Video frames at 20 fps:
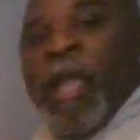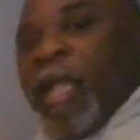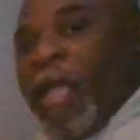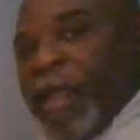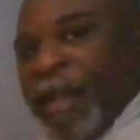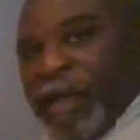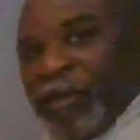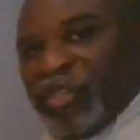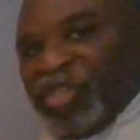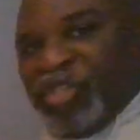
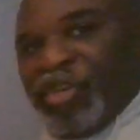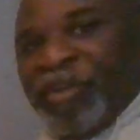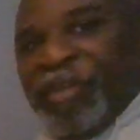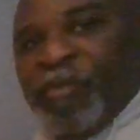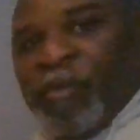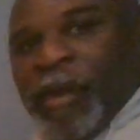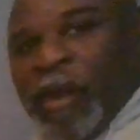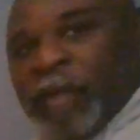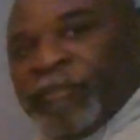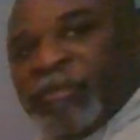And I'll show you
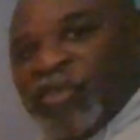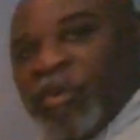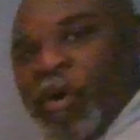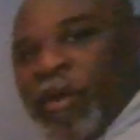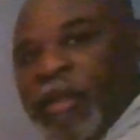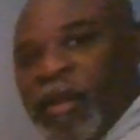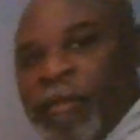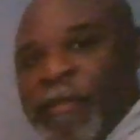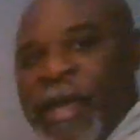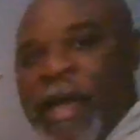what I'm talking
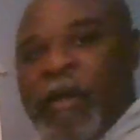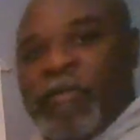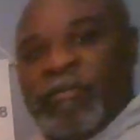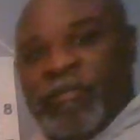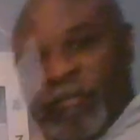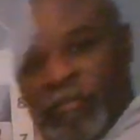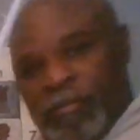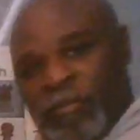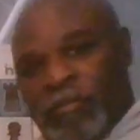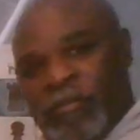about.
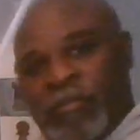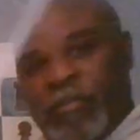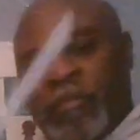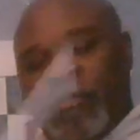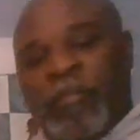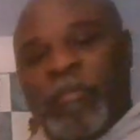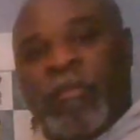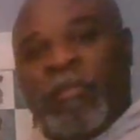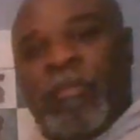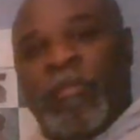
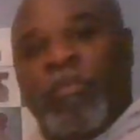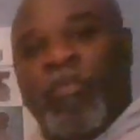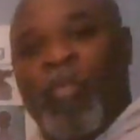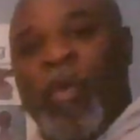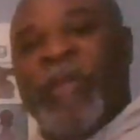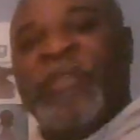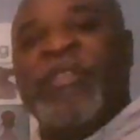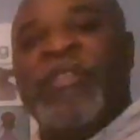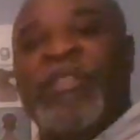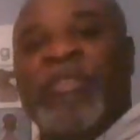
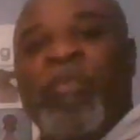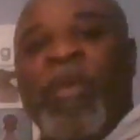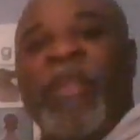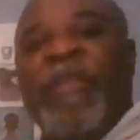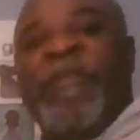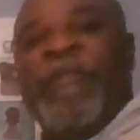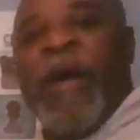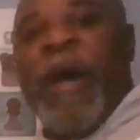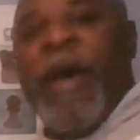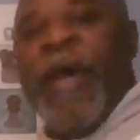1 to
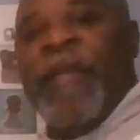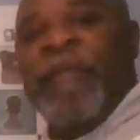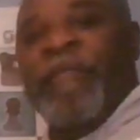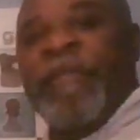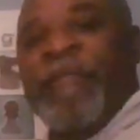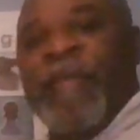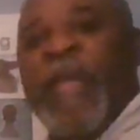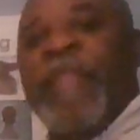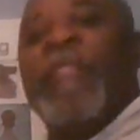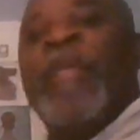25,
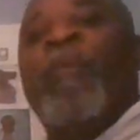and